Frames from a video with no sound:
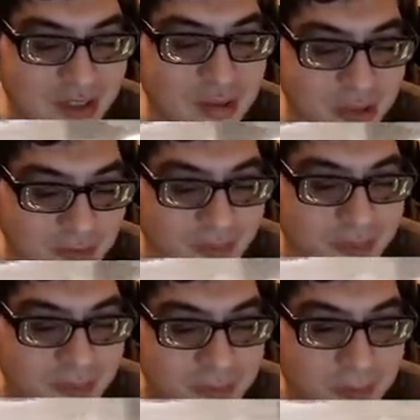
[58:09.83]
cool.
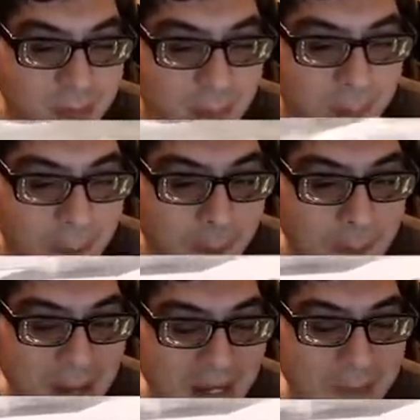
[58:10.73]

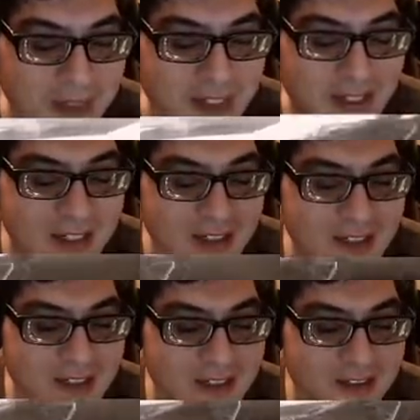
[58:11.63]

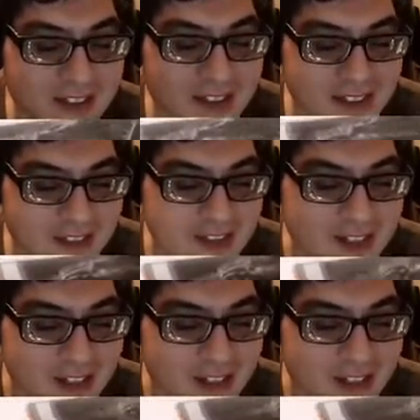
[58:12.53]
Because, look at this.